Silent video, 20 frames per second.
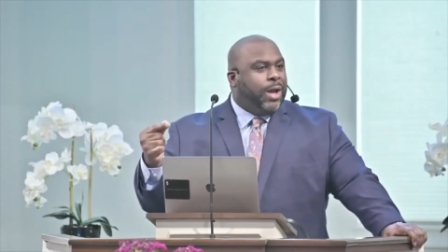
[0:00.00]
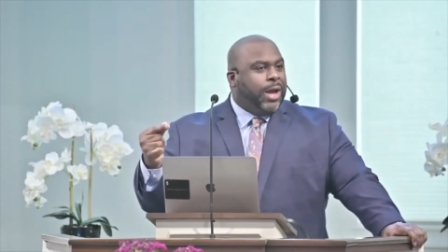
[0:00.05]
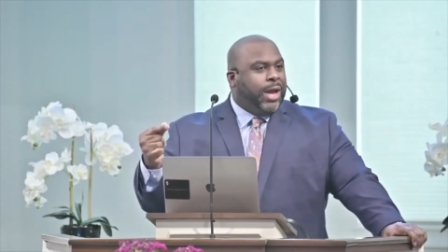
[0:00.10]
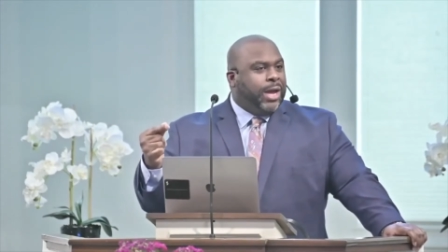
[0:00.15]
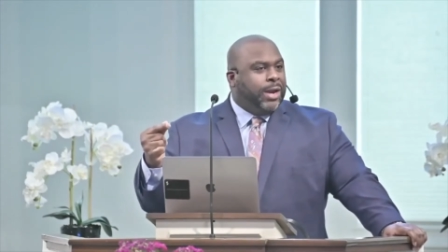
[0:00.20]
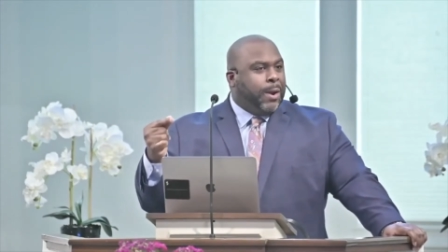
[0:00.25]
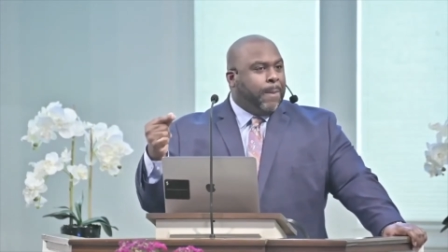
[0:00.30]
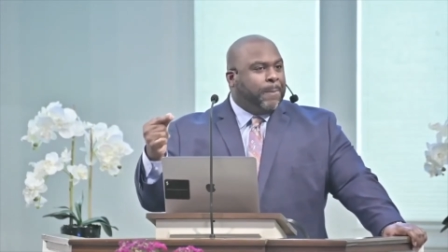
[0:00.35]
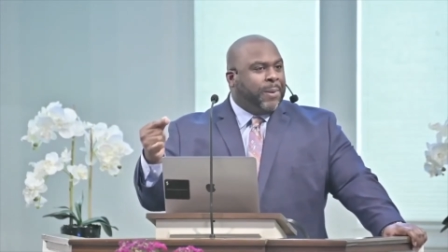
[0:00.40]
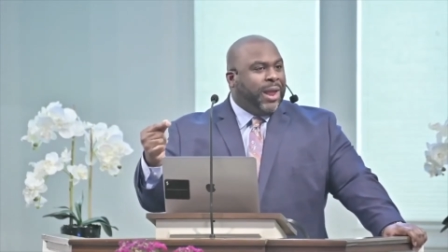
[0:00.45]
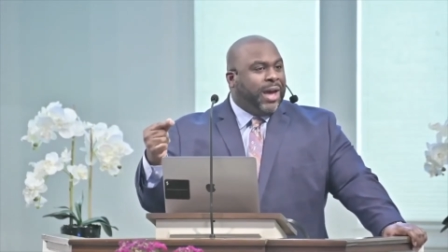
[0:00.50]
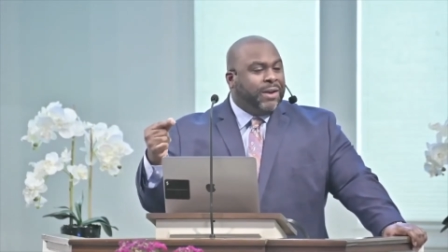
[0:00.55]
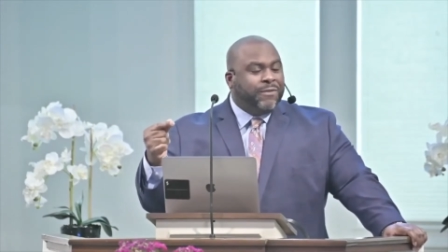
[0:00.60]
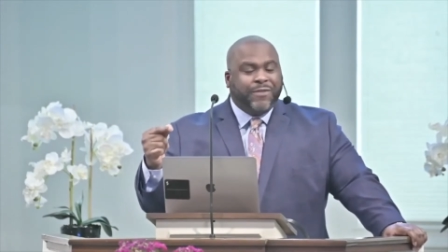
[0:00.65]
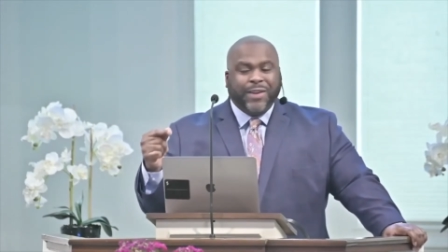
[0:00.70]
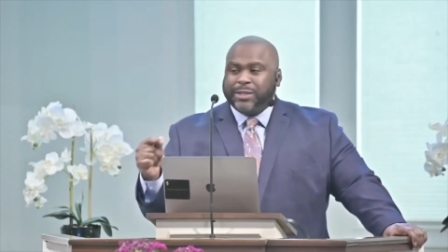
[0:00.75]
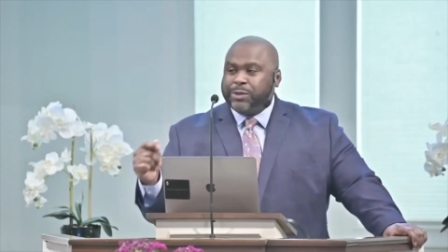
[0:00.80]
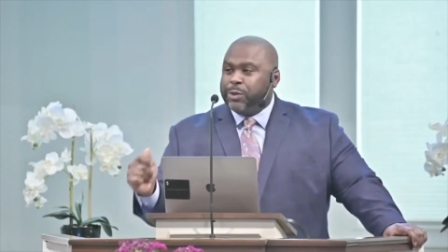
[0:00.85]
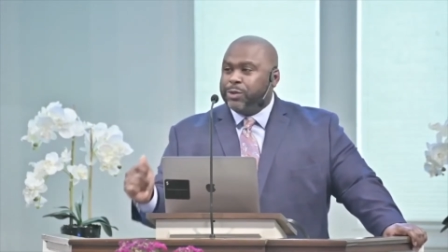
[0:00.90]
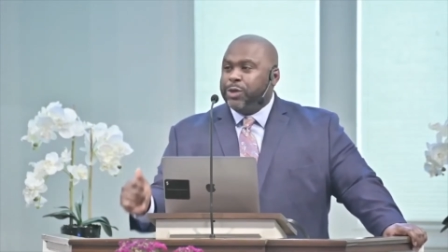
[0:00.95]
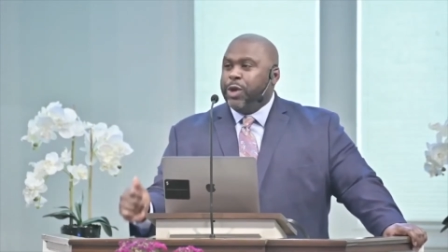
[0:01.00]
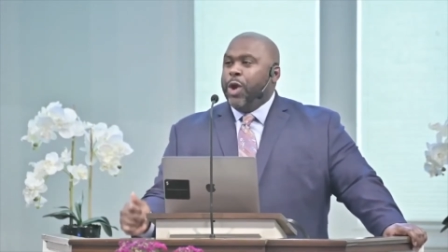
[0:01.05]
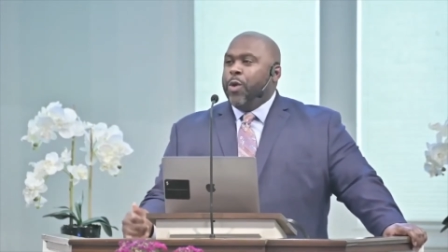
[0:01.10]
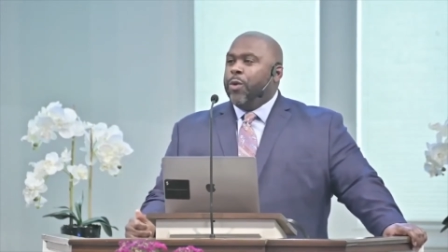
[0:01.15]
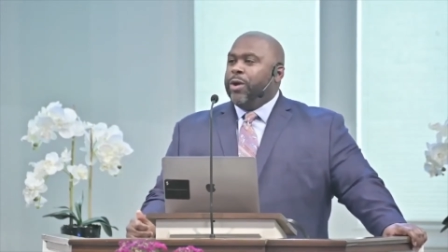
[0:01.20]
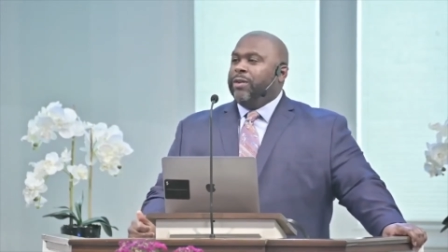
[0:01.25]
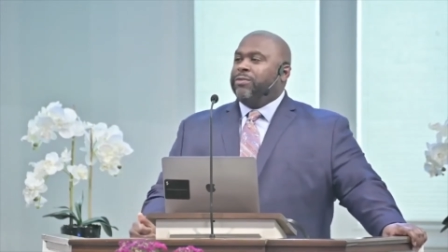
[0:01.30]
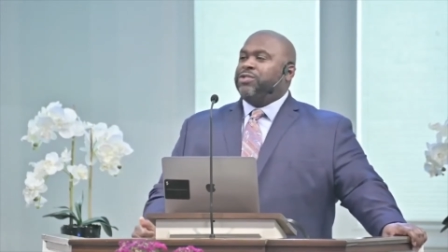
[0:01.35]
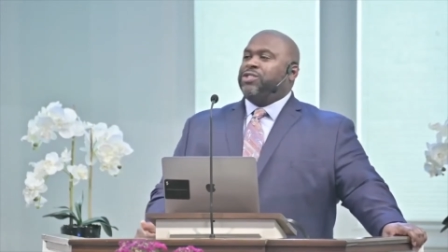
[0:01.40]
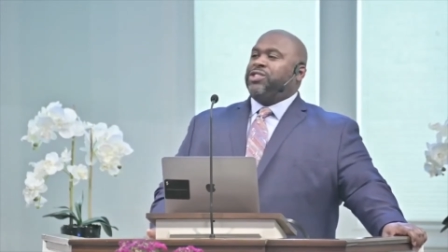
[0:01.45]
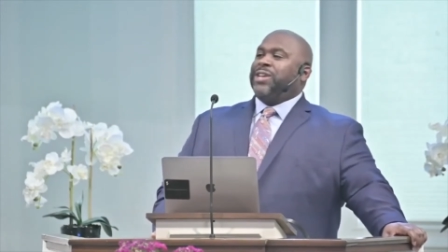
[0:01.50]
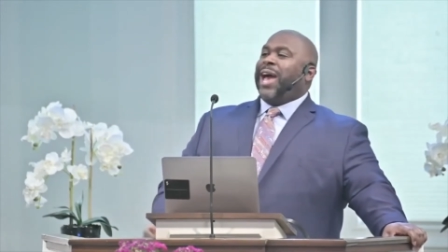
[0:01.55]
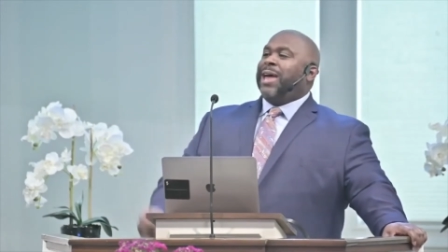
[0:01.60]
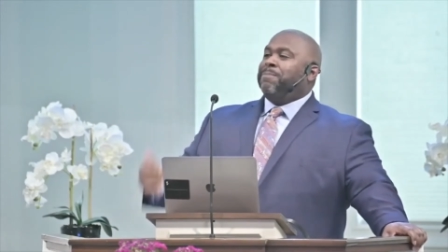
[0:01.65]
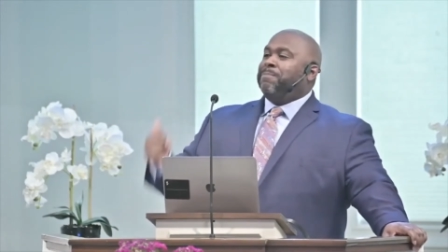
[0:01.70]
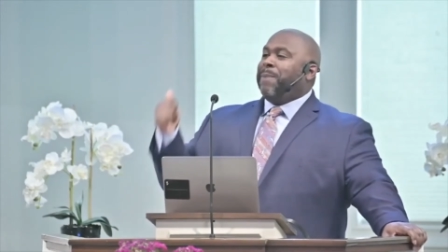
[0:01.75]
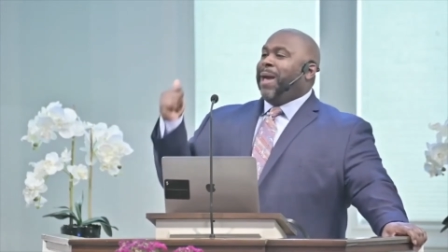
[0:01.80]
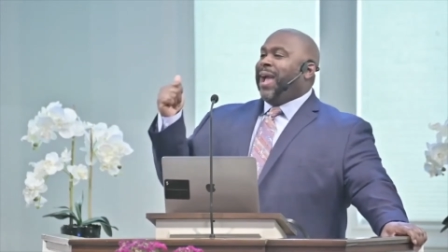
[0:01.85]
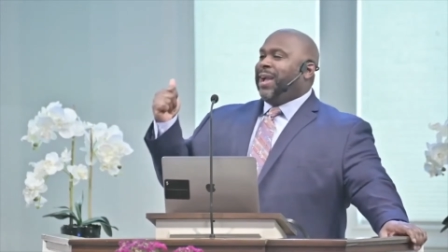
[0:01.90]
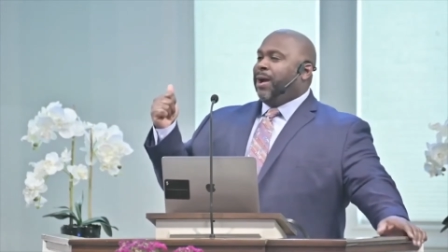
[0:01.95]
in her blood vessels, would have
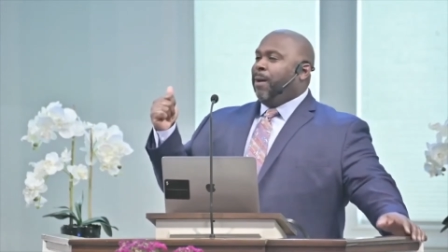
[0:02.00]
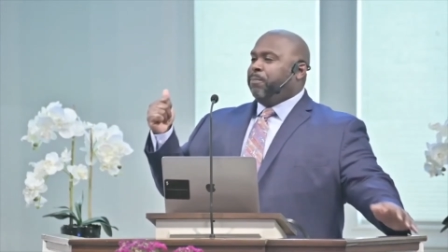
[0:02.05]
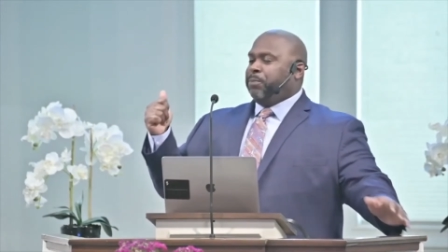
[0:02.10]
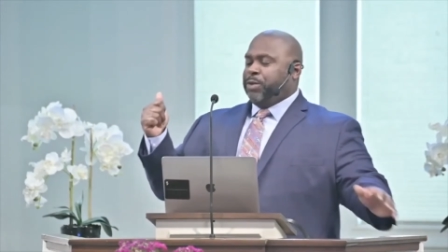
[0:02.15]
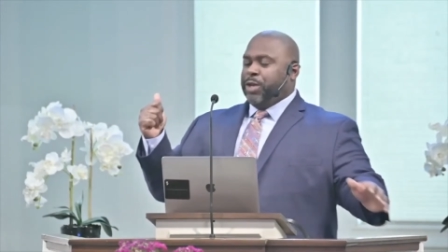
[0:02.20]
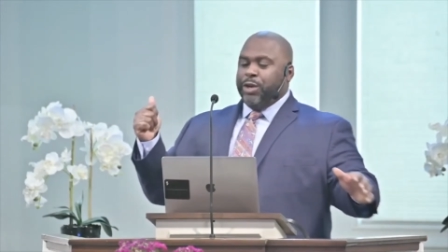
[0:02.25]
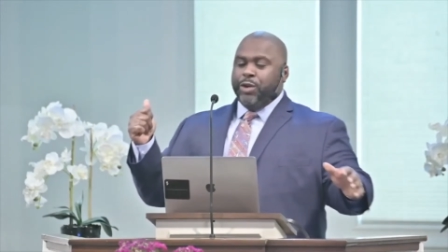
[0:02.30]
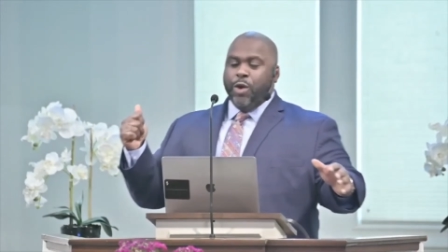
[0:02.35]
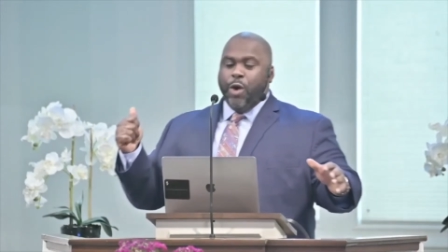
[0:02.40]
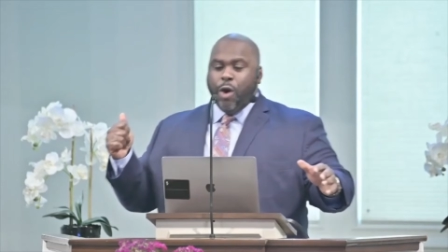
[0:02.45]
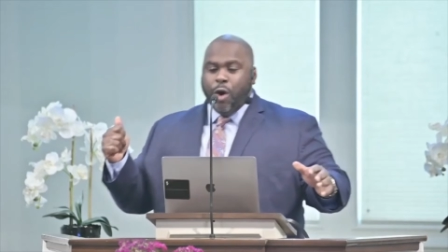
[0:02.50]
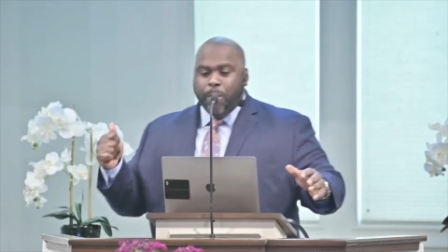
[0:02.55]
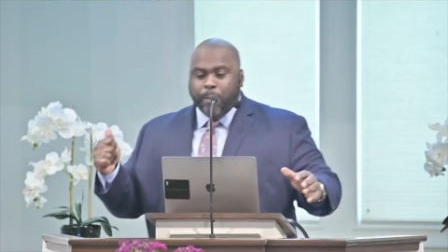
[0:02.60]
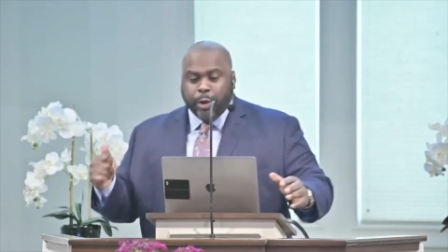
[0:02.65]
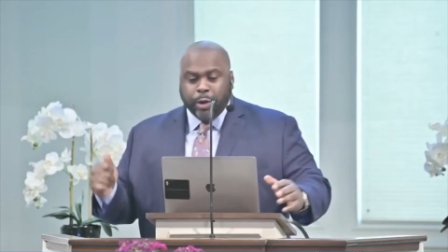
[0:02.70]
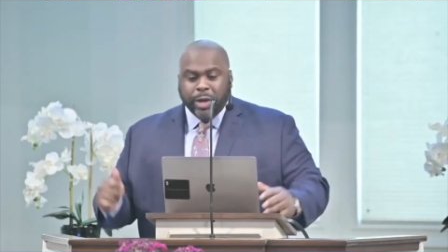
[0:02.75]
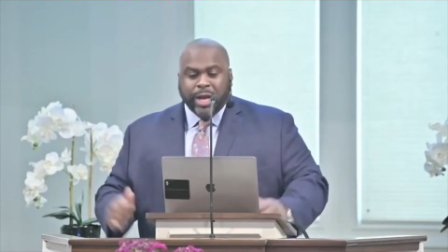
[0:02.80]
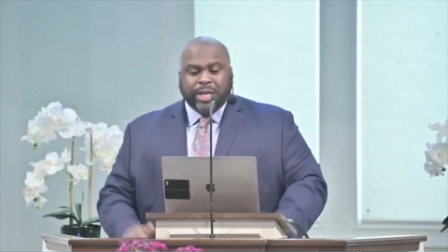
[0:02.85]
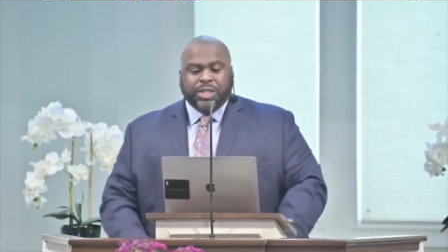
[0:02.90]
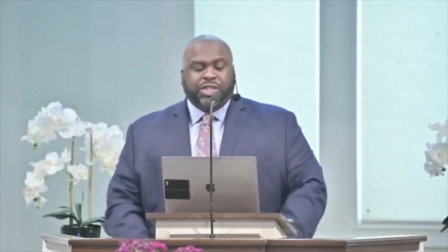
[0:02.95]
shot back up to normal.